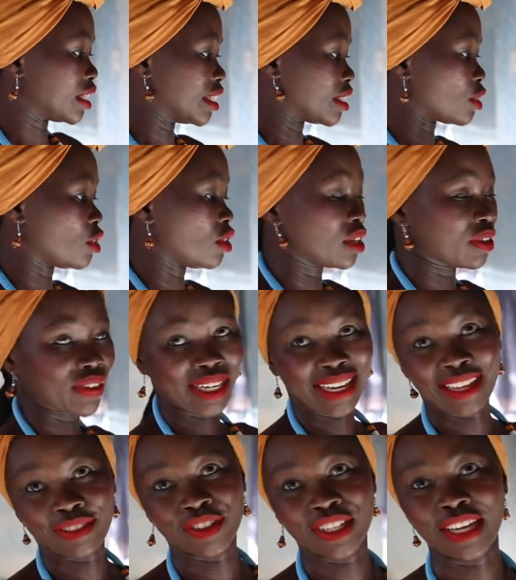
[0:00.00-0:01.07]
us. You don't even
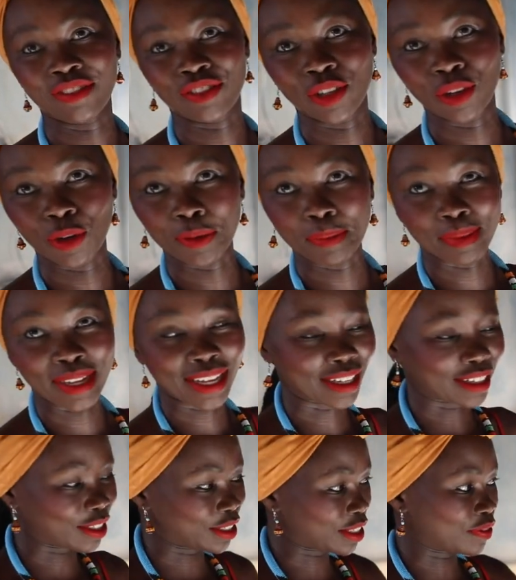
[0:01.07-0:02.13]
have to have your own
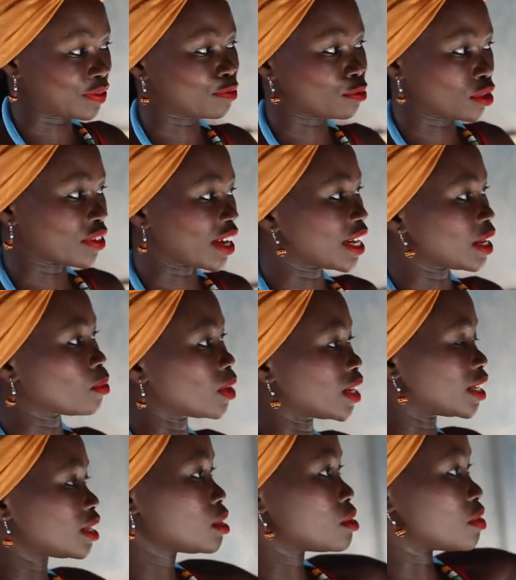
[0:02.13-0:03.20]
bag because they've provided
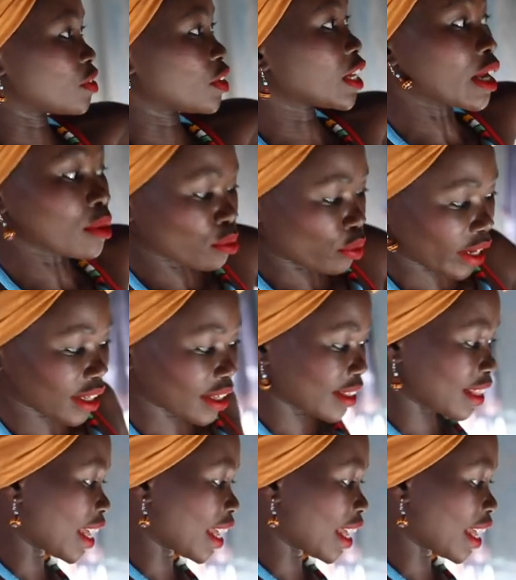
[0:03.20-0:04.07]
one. You've got an umbrella